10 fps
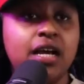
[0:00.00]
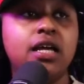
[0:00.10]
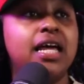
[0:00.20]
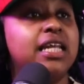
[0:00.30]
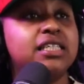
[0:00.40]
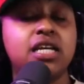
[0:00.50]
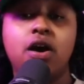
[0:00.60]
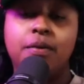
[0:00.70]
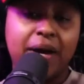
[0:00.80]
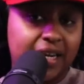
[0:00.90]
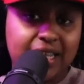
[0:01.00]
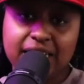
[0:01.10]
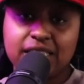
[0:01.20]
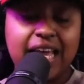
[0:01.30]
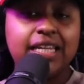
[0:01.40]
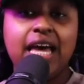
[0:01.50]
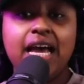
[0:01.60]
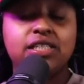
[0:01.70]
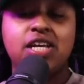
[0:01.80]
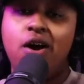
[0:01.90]
let's talk about it. That's that
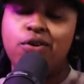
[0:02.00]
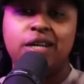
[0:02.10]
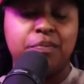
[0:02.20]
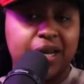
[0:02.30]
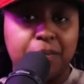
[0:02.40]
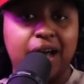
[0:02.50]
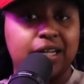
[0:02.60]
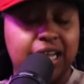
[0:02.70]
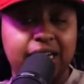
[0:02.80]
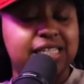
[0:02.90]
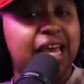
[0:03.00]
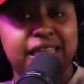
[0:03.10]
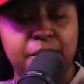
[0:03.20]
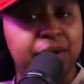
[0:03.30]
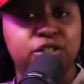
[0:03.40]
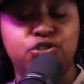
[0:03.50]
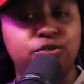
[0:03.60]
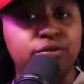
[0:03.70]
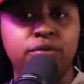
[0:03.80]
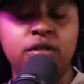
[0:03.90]
last song could have been about Clarence had that been
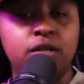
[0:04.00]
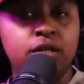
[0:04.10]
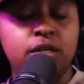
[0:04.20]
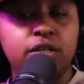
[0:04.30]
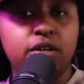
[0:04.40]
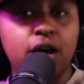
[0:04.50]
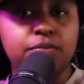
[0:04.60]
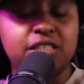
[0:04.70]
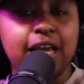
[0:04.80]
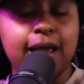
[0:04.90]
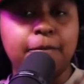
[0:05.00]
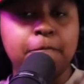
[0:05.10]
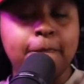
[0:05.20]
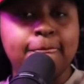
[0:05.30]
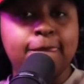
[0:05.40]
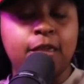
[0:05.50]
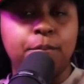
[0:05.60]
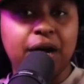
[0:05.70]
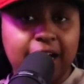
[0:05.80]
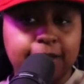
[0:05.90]
true. You know what I'm saying?
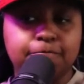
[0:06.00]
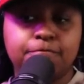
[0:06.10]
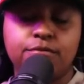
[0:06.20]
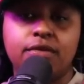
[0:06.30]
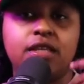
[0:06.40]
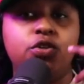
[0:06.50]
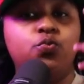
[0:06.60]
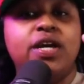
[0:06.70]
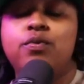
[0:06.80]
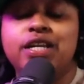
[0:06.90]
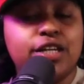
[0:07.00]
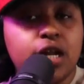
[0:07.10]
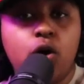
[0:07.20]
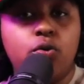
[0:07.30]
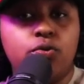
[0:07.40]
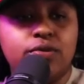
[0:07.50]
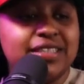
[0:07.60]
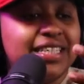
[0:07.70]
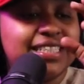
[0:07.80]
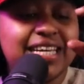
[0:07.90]
But we wouldn't know.
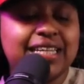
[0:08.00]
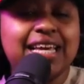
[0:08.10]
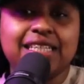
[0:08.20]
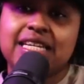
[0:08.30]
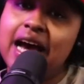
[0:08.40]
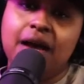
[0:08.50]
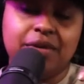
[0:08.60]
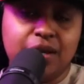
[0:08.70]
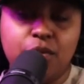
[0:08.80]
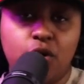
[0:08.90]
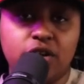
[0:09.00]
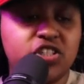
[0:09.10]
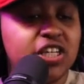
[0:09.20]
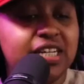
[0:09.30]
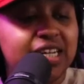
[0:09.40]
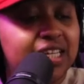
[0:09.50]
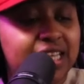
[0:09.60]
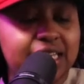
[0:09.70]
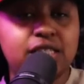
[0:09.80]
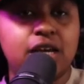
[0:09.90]
This ain't that time anymore. She did
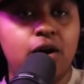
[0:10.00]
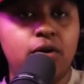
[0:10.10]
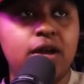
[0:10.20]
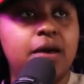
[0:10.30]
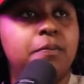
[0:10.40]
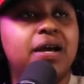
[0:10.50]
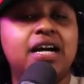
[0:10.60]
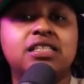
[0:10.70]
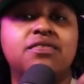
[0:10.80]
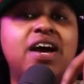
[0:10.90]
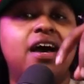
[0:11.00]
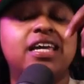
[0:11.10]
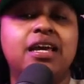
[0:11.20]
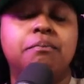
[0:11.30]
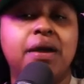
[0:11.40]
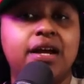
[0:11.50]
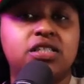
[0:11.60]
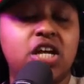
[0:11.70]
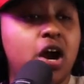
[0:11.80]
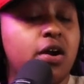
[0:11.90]
that song because of how he
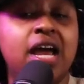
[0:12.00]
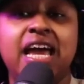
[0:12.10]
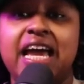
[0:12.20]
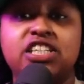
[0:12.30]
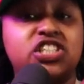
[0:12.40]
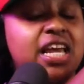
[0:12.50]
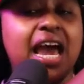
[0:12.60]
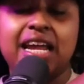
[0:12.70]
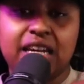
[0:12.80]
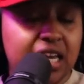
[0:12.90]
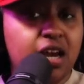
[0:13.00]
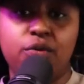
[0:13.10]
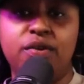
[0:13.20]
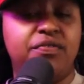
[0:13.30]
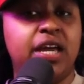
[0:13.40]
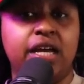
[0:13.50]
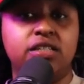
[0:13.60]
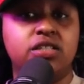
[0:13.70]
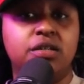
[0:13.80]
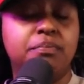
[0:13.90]
embarrassed her and she had to get her
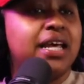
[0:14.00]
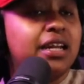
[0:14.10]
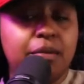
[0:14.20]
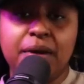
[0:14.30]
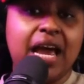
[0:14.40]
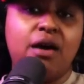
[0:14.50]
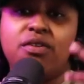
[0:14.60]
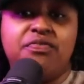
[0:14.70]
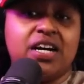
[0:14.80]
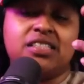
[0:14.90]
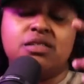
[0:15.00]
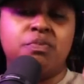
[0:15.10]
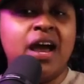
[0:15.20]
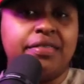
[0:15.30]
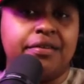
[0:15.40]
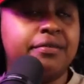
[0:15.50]
revenge better than me, I would have fucked his brother.